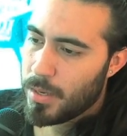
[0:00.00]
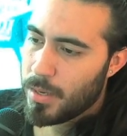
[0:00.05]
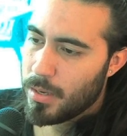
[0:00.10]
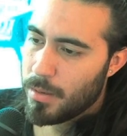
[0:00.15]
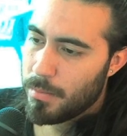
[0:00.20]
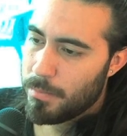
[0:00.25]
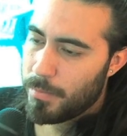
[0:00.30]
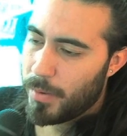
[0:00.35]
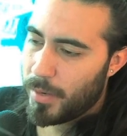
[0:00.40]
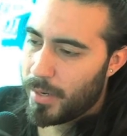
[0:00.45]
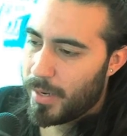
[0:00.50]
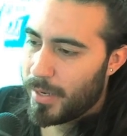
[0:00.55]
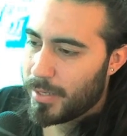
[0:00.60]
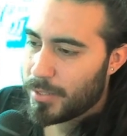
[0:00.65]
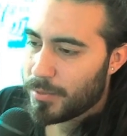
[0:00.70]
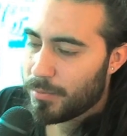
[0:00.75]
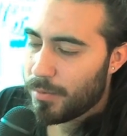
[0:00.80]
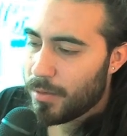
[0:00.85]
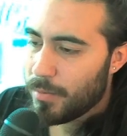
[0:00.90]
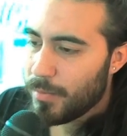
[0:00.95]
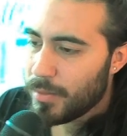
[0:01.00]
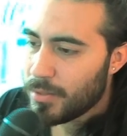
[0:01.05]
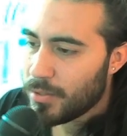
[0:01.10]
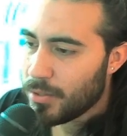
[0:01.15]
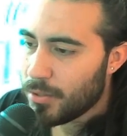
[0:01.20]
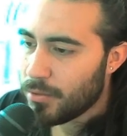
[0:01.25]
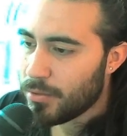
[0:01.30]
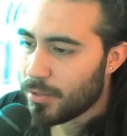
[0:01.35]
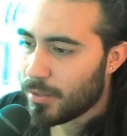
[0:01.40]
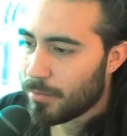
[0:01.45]
But experiments
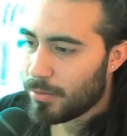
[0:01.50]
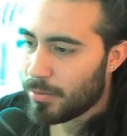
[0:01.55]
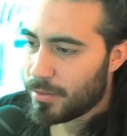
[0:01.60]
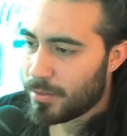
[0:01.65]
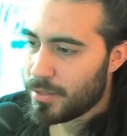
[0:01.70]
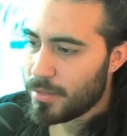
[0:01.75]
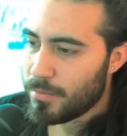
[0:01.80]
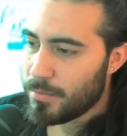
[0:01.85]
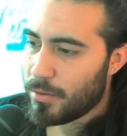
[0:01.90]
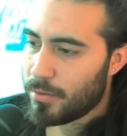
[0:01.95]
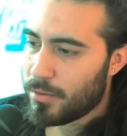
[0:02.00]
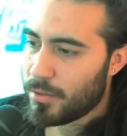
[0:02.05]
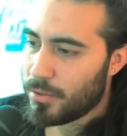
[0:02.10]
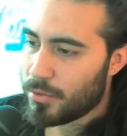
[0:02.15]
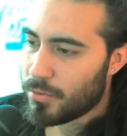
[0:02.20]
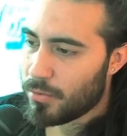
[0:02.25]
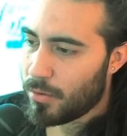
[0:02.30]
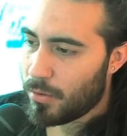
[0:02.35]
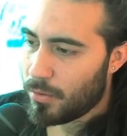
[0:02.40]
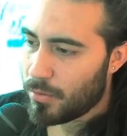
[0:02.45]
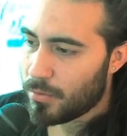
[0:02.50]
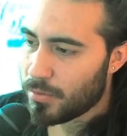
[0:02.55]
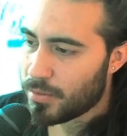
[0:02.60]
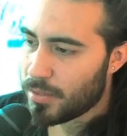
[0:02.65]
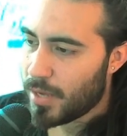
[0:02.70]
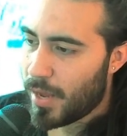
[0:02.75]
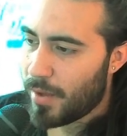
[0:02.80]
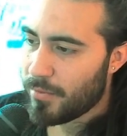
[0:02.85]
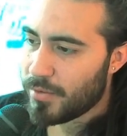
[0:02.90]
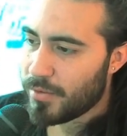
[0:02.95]
using placebo controls
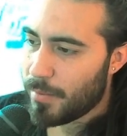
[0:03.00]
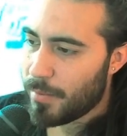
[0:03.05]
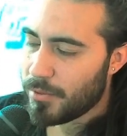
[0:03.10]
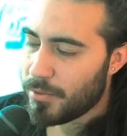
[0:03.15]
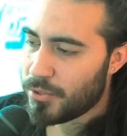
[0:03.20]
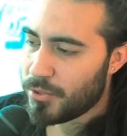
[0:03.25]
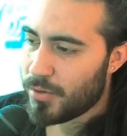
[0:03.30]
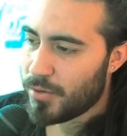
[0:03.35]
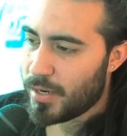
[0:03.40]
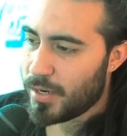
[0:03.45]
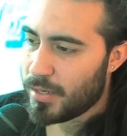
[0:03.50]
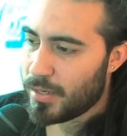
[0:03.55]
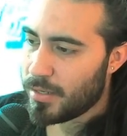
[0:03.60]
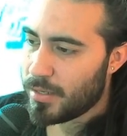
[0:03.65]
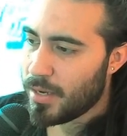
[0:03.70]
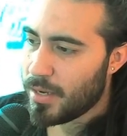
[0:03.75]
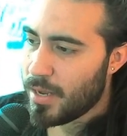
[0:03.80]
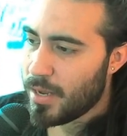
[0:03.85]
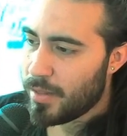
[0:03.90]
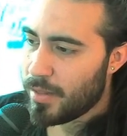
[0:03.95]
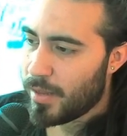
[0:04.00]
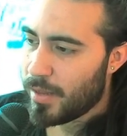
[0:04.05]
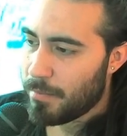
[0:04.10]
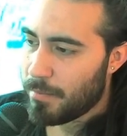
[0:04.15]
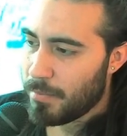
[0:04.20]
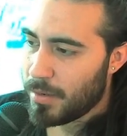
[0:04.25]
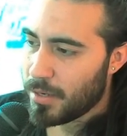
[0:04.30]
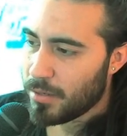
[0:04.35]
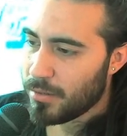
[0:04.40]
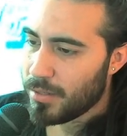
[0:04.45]
have demonstrated that
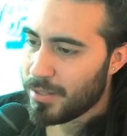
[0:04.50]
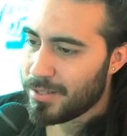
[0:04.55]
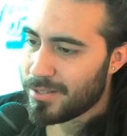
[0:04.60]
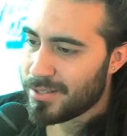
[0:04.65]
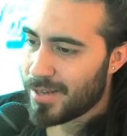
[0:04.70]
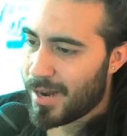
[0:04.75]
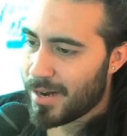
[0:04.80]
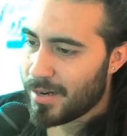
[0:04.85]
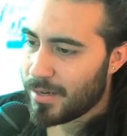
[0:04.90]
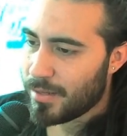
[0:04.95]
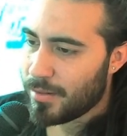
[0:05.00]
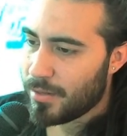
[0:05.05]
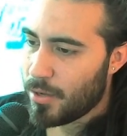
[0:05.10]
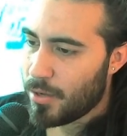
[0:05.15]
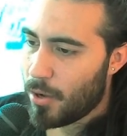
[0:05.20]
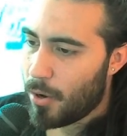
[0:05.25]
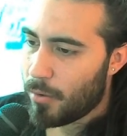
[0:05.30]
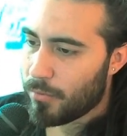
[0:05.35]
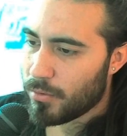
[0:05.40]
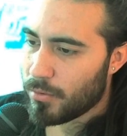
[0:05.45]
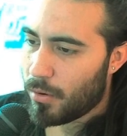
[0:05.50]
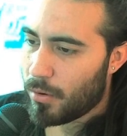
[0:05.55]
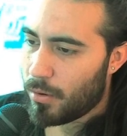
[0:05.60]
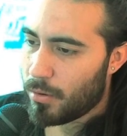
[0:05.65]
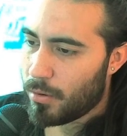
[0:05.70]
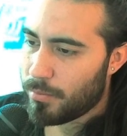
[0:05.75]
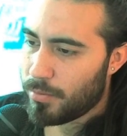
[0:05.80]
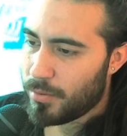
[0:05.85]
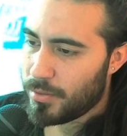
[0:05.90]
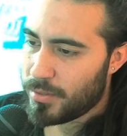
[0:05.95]
merely citing the
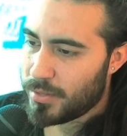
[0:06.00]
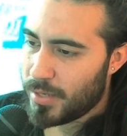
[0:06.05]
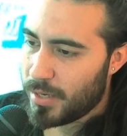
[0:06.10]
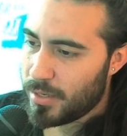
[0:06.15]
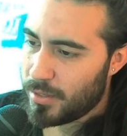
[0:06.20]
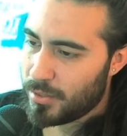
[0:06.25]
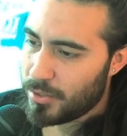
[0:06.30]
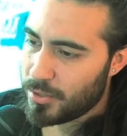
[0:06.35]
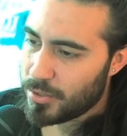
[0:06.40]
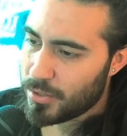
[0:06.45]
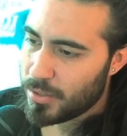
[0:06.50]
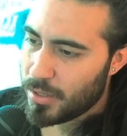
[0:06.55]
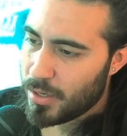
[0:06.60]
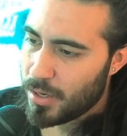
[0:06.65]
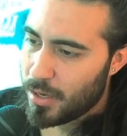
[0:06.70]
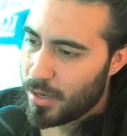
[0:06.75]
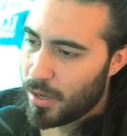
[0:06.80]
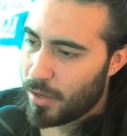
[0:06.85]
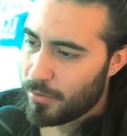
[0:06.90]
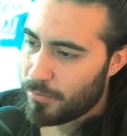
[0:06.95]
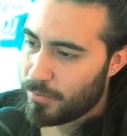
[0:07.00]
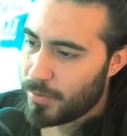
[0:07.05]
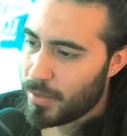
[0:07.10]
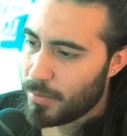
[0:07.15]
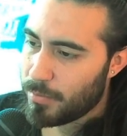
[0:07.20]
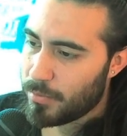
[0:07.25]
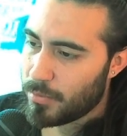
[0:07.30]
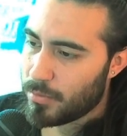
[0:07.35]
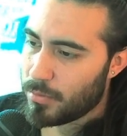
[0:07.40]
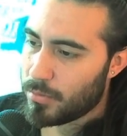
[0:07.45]
overall percentage of
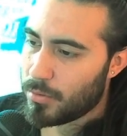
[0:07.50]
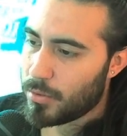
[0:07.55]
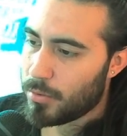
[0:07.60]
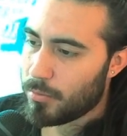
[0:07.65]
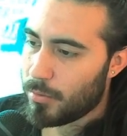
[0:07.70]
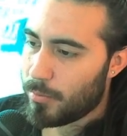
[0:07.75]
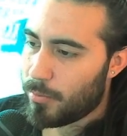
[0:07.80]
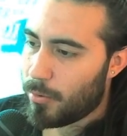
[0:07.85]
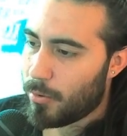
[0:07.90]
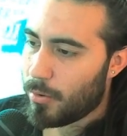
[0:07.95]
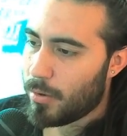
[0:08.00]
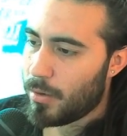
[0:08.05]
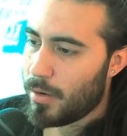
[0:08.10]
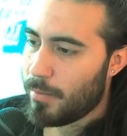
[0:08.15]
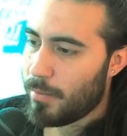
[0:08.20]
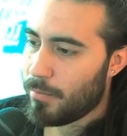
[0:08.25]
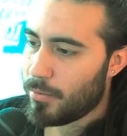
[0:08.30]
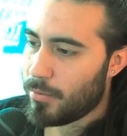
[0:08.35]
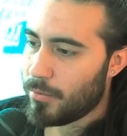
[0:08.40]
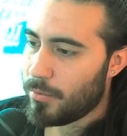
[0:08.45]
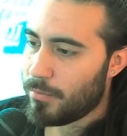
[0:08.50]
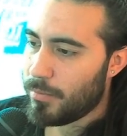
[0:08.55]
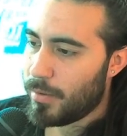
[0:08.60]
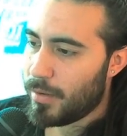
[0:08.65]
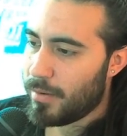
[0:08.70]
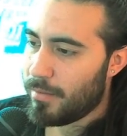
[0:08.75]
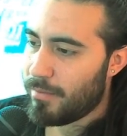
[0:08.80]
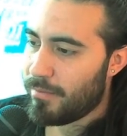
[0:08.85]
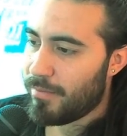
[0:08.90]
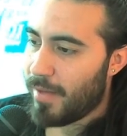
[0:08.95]
people who report
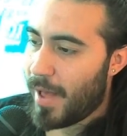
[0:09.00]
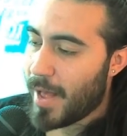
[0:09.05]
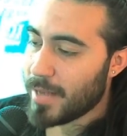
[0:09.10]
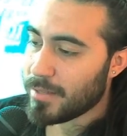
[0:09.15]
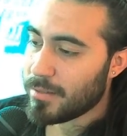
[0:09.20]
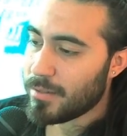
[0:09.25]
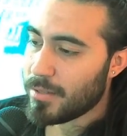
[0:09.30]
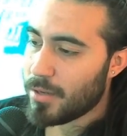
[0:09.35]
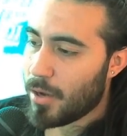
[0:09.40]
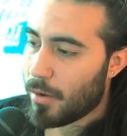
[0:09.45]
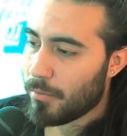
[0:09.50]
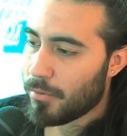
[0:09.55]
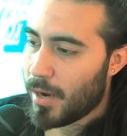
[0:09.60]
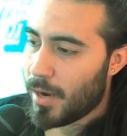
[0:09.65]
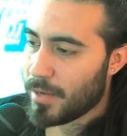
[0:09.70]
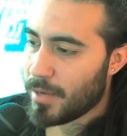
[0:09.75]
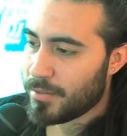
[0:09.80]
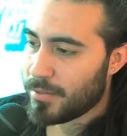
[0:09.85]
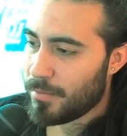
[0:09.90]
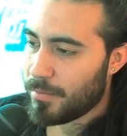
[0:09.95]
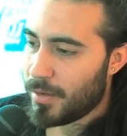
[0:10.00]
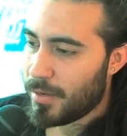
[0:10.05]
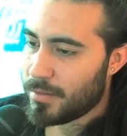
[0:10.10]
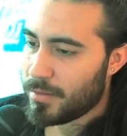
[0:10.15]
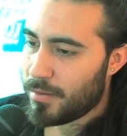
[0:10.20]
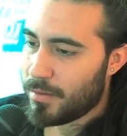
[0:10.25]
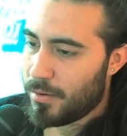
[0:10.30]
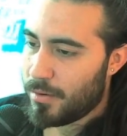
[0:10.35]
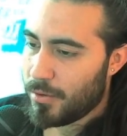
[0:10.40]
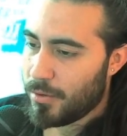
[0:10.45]
improvement vastly
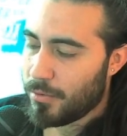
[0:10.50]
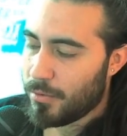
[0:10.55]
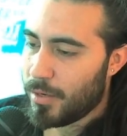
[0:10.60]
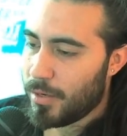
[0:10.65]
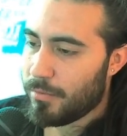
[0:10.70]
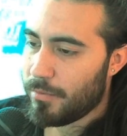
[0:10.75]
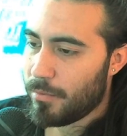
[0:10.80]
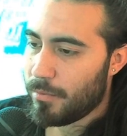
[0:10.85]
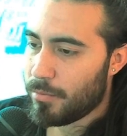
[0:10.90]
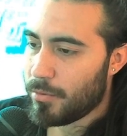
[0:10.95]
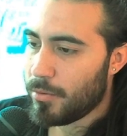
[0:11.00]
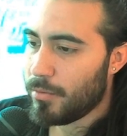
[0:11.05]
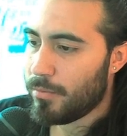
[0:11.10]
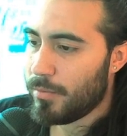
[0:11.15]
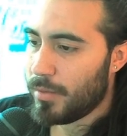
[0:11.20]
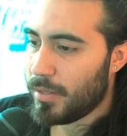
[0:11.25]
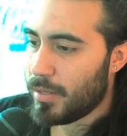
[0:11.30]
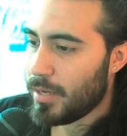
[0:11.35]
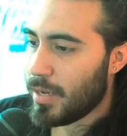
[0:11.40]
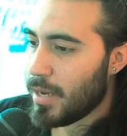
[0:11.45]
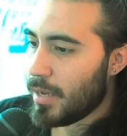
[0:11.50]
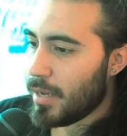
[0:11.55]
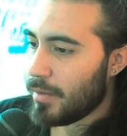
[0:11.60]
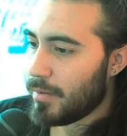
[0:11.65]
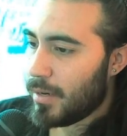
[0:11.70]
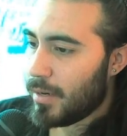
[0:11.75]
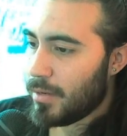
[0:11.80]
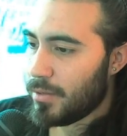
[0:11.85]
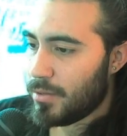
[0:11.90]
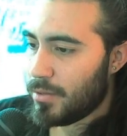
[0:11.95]
overestimates the degree of improvement
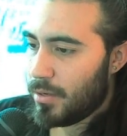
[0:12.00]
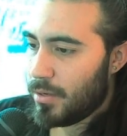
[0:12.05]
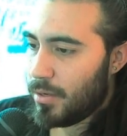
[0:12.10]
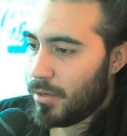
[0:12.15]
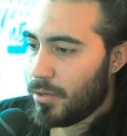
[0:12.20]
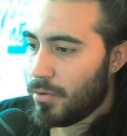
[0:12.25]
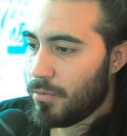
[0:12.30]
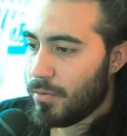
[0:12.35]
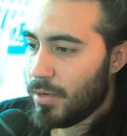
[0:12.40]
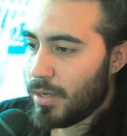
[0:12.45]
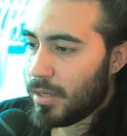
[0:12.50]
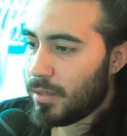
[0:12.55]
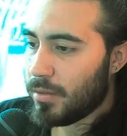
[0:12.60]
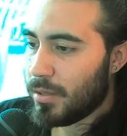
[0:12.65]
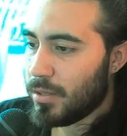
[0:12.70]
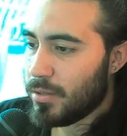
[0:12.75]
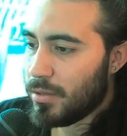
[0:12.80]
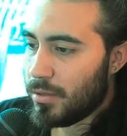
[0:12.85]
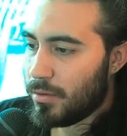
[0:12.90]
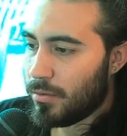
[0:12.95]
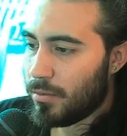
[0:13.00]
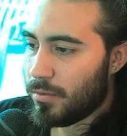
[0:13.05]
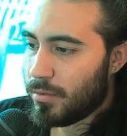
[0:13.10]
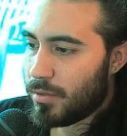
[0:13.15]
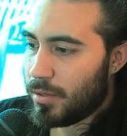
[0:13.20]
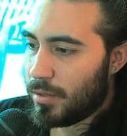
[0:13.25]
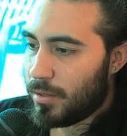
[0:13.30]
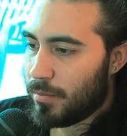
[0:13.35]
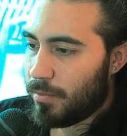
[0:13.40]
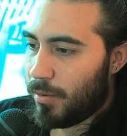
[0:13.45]
that is uniquely due
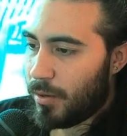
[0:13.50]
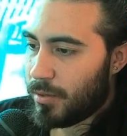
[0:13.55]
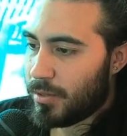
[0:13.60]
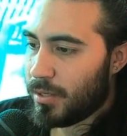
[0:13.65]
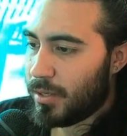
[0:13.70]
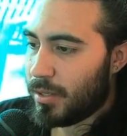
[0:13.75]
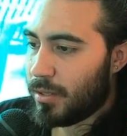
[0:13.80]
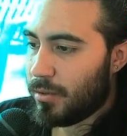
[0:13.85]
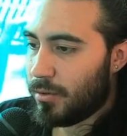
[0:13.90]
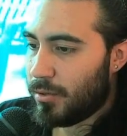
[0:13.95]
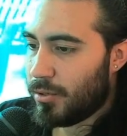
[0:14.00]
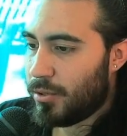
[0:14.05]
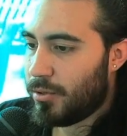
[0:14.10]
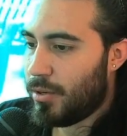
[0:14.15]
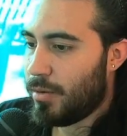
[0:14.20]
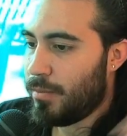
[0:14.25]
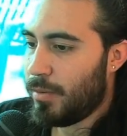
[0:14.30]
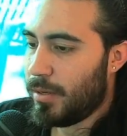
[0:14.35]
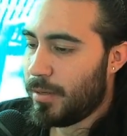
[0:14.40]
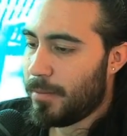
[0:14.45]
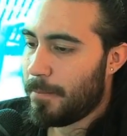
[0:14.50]
to the particular treatment.